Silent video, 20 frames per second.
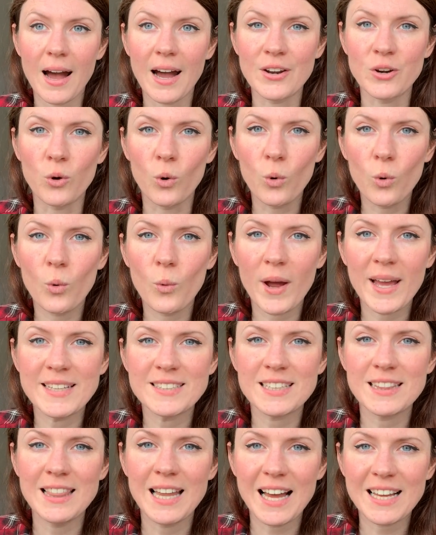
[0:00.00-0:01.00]
And
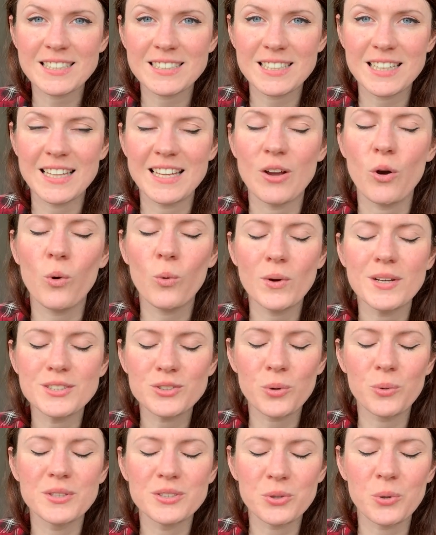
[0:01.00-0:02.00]
always, lastly,
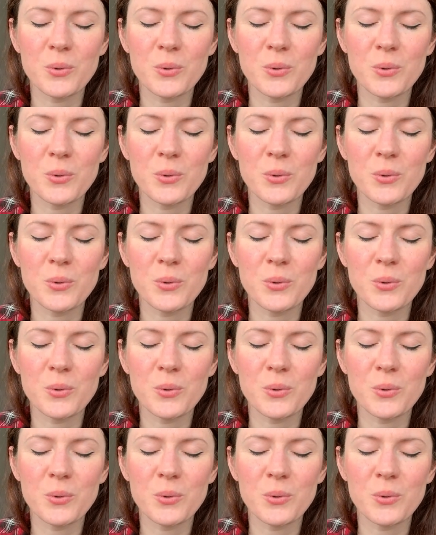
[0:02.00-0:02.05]
always, always,